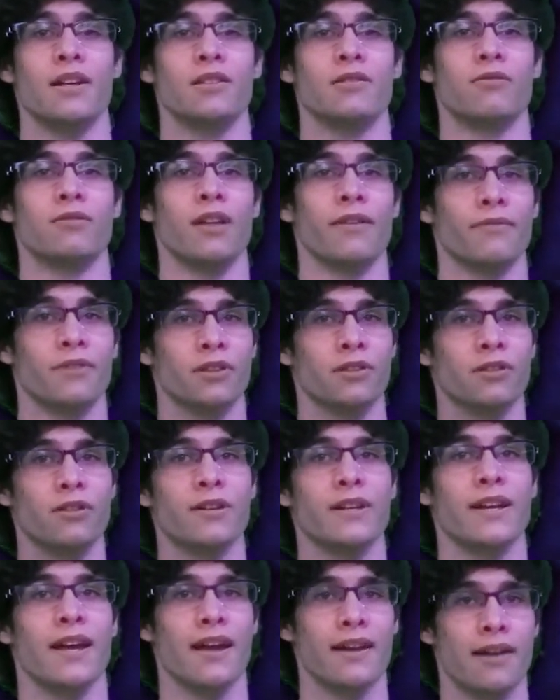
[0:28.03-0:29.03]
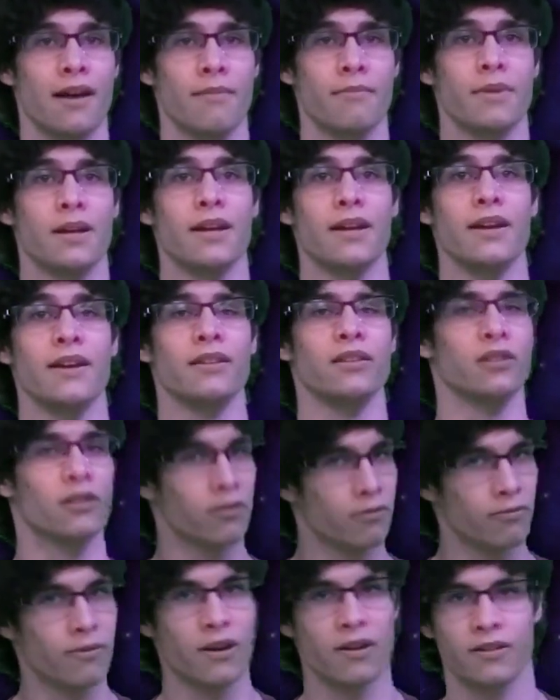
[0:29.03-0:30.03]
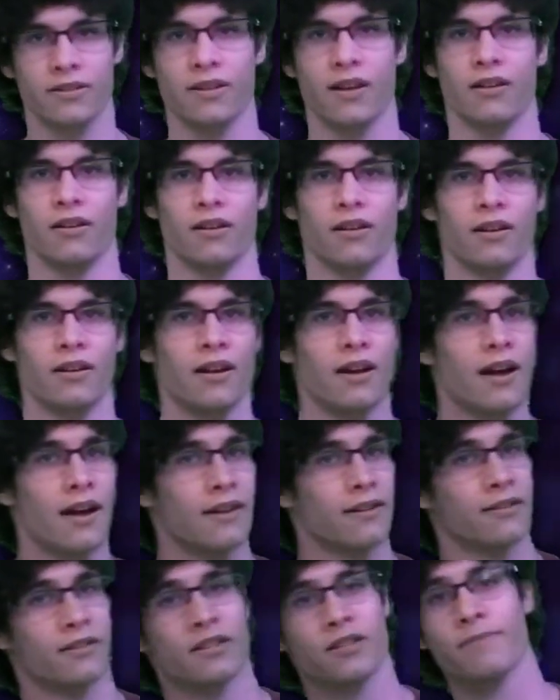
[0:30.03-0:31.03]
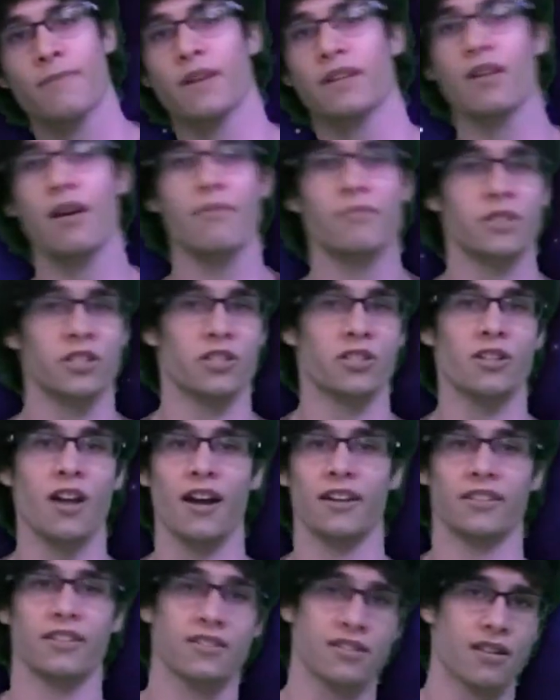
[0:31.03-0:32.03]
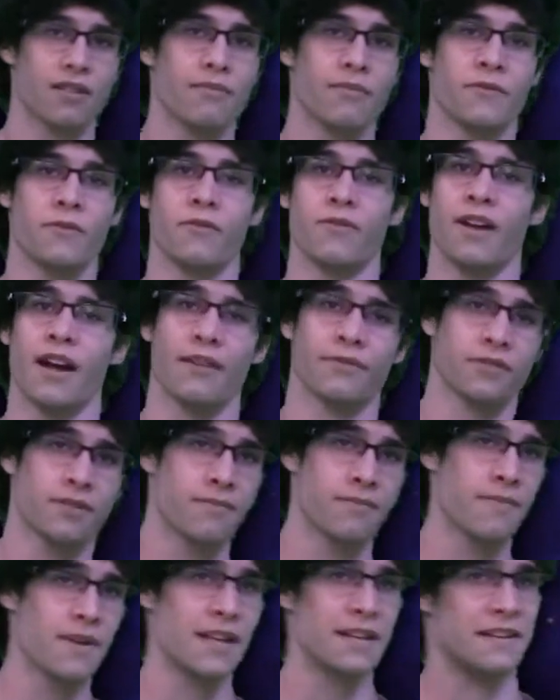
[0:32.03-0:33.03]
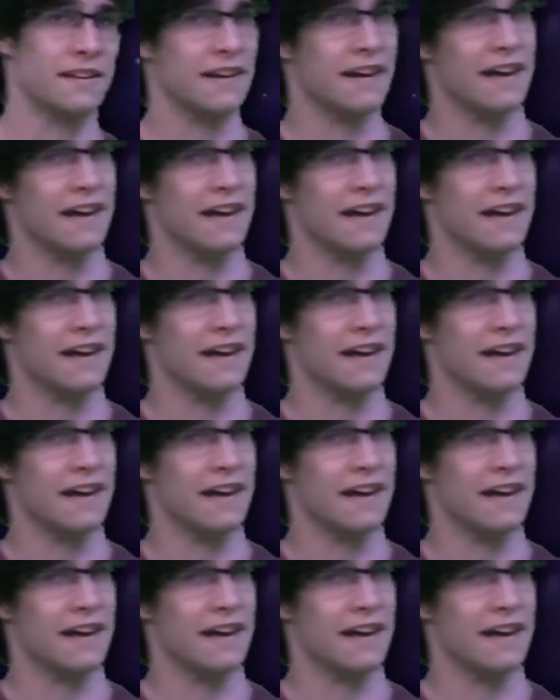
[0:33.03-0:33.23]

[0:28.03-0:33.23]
to 11.30 a.m. in the Career Center this may come as a shock to some of you, and I have to admit,